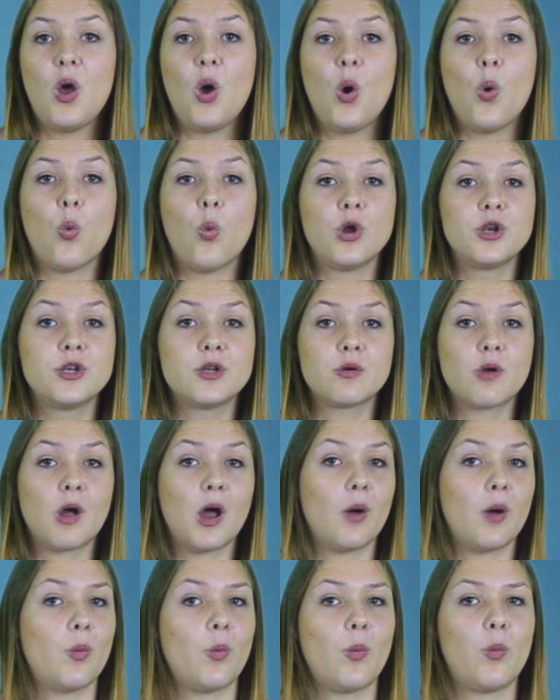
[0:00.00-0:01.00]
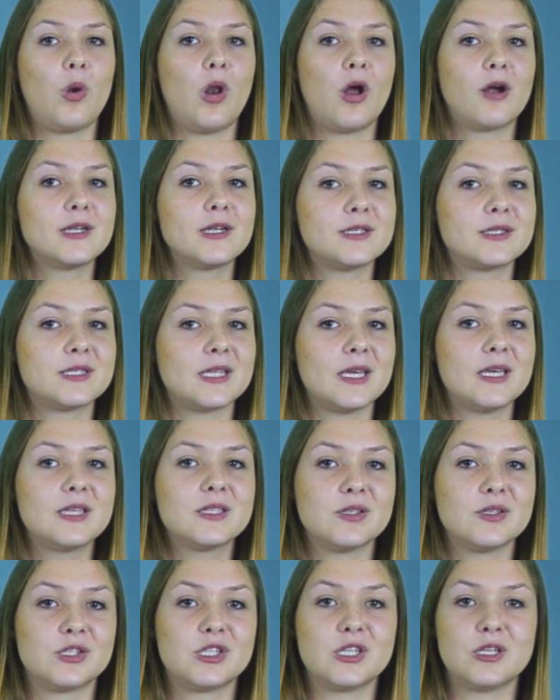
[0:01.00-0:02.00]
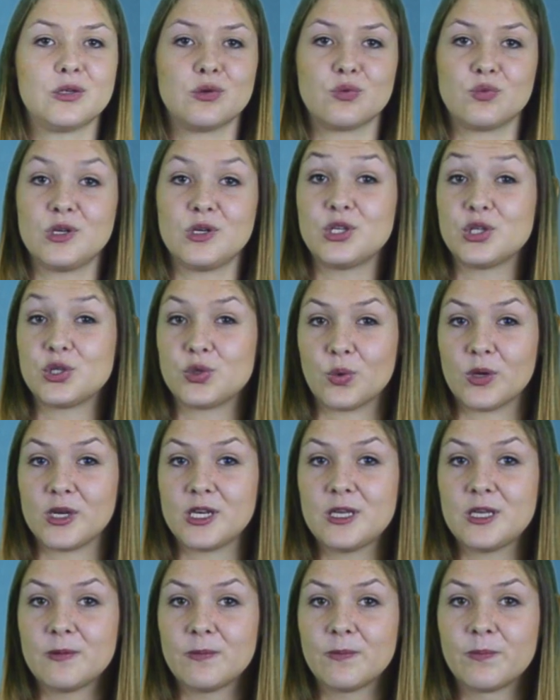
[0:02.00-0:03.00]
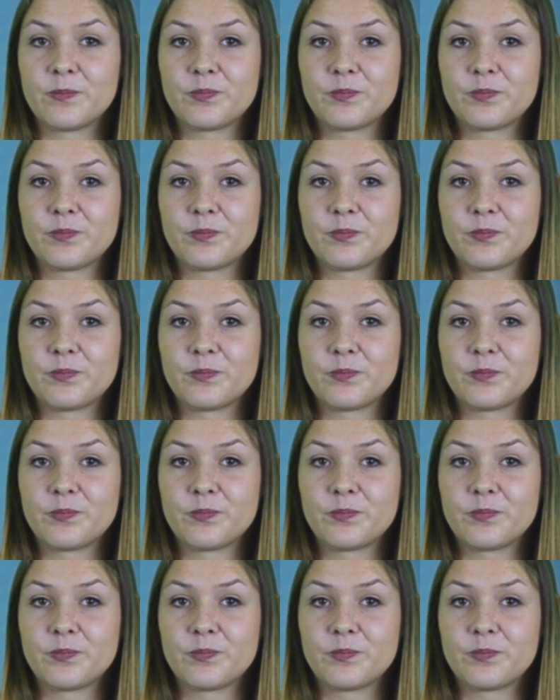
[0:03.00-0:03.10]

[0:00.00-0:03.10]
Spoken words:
Wonder how long it takes until you reach 20?